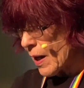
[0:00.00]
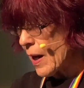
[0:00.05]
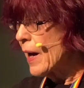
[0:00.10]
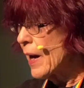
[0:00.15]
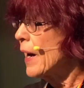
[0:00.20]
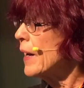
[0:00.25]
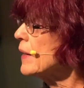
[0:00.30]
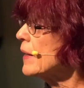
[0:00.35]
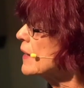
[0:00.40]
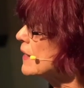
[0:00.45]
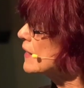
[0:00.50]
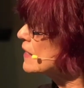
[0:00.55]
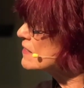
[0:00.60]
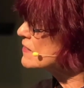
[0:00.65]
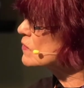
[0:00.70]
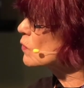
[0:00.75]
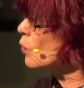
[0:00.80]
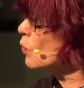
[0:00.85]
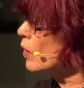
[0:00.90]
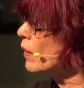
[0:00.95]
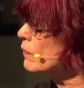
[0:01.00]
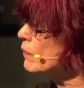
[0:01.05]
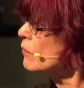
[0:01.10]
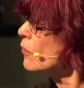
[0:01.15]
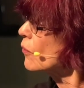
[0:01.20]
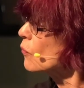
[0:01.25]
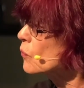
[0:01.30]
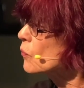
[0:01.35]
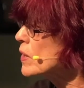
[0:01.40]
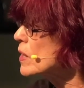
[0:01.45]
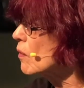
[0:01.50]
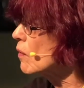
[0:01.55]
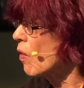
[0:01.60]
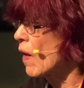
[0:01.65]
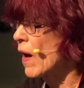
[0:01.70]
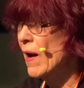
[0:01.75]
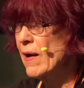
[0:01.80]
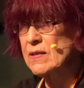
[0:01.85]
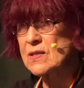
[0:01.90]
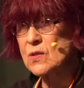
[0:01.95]
And he's the one that
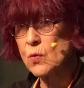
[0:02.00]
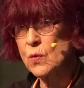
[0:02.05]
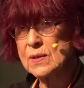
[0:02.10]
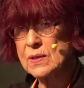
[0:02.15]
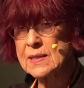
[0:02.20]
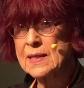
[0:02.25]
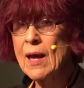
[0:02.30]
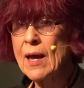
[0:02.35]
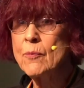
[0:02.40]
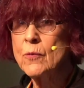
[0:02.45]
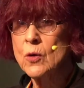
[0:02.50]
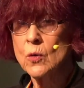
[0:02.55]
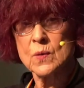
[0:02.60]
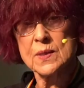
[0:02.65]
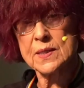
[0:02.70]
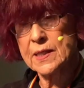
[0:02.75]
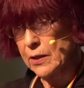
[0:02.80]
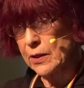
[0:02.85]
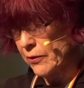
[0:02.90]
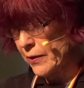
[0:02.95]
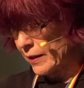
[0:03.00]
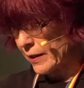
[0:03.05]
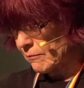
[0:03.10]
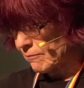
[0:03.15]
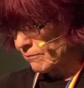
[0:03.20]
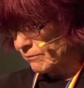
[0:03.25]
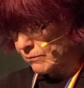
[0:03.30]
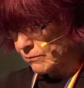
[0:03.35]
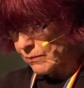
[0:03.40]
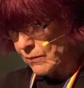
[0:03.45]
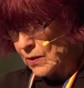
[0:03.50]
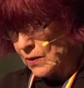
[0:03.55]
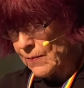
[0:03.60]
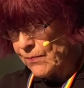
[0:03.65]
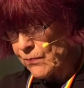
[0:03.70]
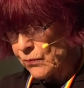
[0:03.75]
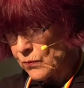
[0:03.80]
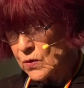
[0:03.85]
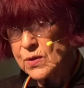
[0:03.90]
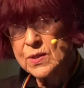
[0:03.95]
realized what Samuel was hearing.
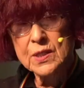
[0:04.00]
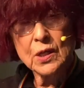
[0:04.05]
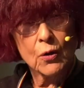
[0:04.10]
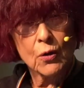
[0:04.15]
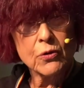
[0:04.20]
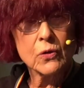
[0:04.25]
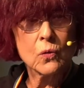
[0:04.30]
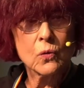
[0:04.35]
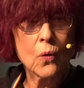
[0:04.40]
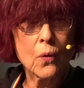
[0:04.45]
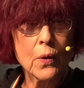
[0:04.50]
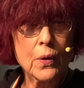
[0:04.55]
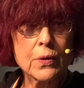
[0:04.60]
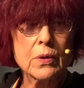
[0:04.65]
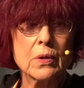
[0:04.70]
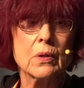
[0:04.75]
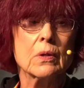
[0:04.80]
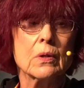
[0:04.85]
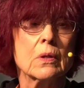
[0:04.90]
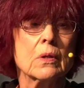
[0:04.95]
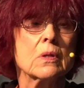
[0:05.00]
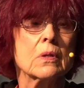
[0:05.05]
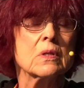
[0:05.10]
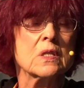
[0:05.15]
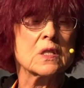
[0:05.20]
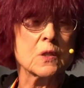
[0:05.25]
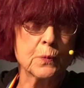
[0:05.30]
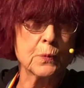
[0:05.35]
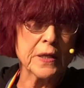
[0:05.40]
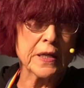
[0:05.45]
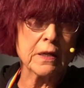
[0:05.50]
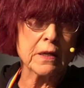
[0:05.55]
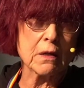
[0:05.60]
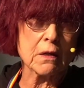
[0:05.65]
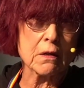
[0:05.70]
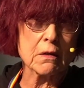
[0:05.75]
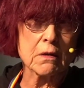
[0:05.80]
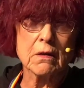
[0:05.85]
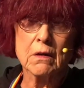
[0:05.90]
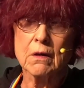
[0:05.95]
Tell the Lord, speak,
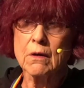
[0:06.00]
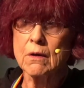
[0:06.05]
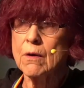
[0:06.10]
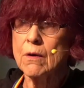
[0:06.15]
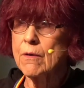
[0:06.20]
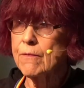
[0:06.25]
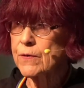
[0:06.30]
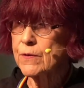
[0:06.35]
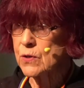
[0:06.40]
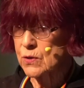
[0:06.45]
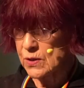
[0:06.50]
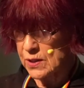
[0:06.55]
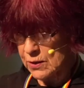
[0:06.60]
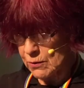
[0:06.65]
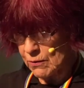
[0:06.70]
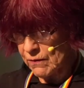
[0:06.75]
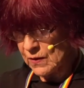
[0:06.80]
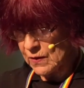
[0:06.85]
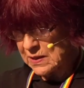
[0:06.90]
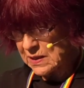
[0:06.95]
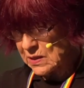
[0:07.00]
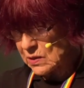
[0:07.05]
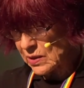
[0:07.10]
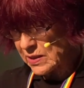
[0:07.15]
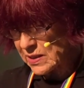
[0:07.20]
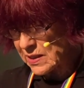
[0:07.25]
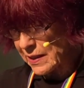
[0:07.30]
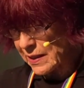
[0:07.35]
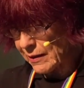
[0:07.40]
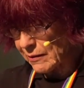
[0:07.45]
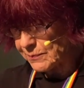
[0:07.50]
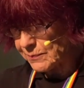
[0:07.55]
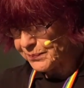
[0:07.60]
for your servant's listening.